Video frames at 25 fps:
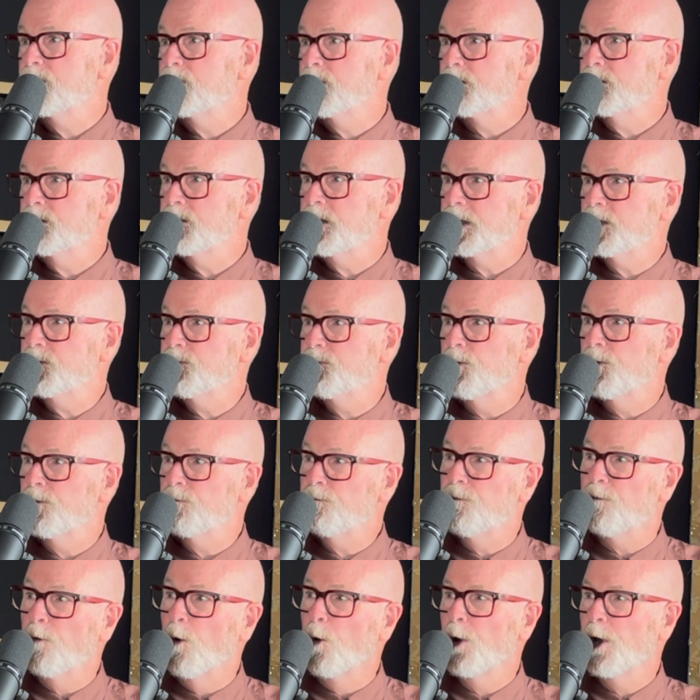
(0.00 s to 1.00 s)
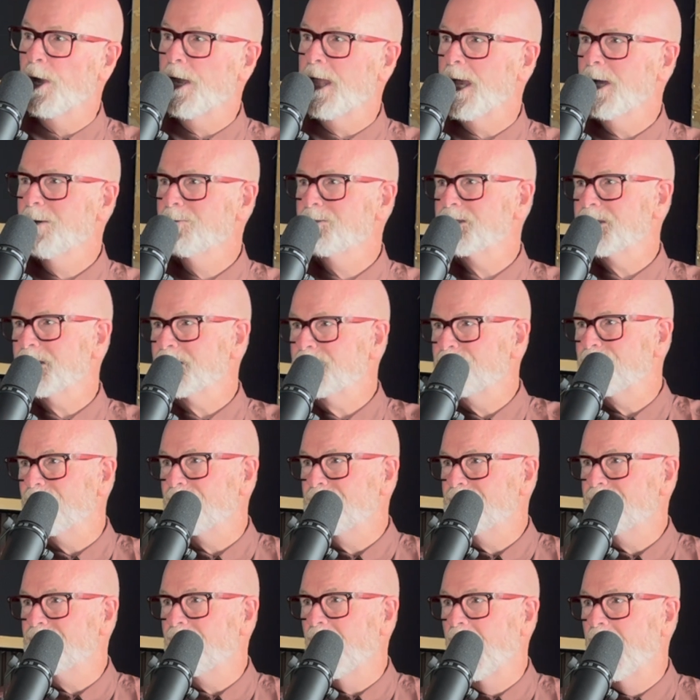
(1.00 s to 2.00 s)
are 6'4" now and
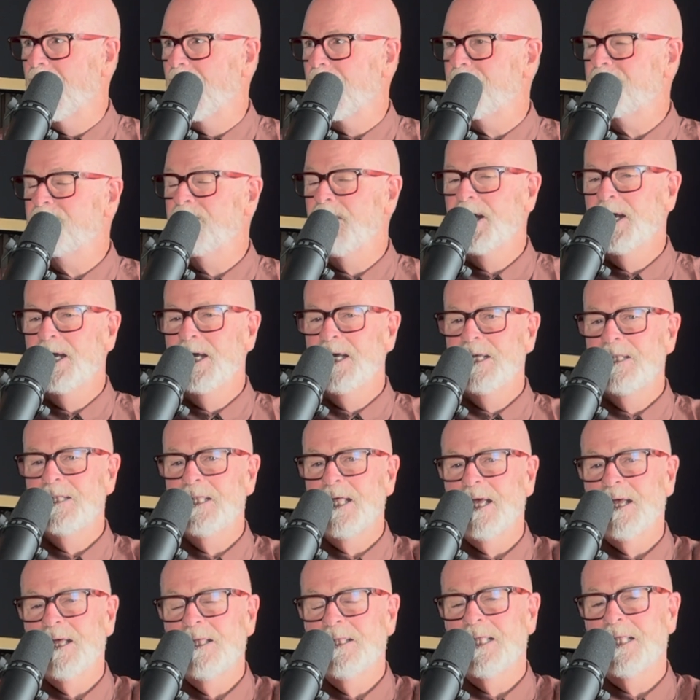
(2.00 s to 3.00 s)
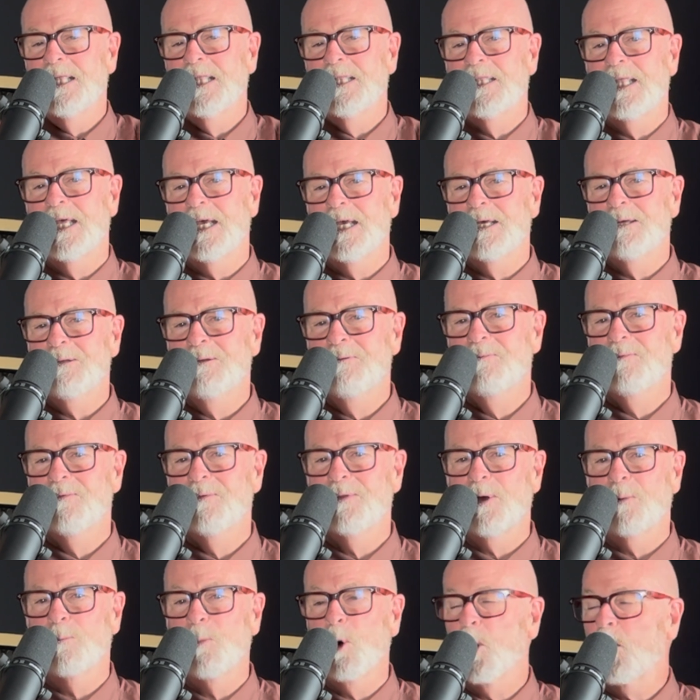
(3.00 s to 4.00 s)
6'5",
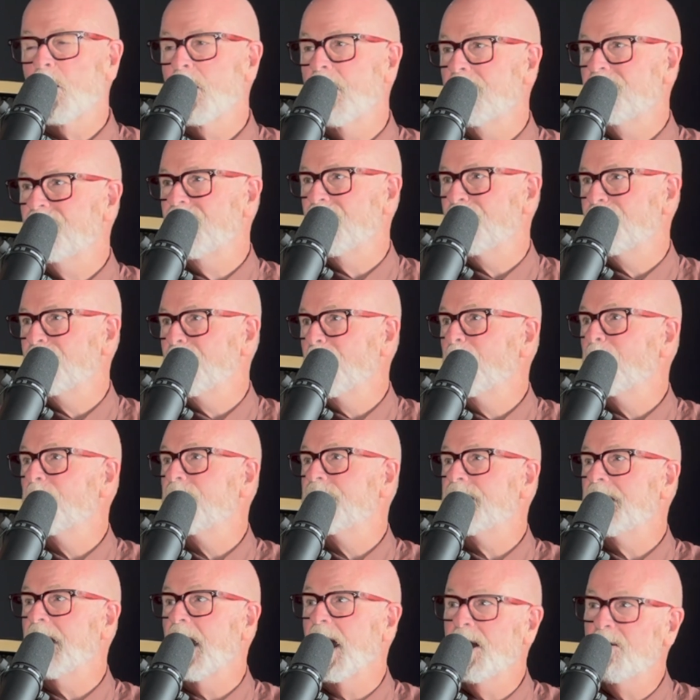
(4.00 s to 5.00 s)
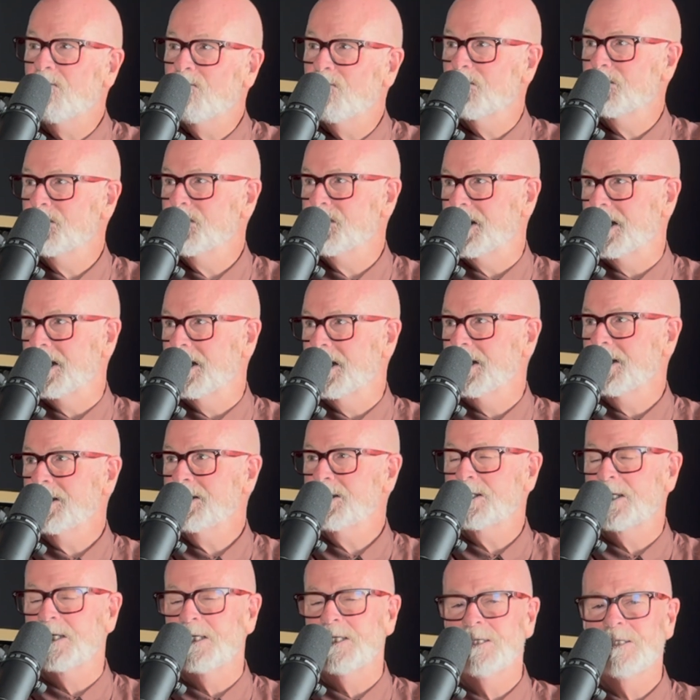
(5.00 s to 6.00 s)
they're more comfortable with 9-foot ceilings. And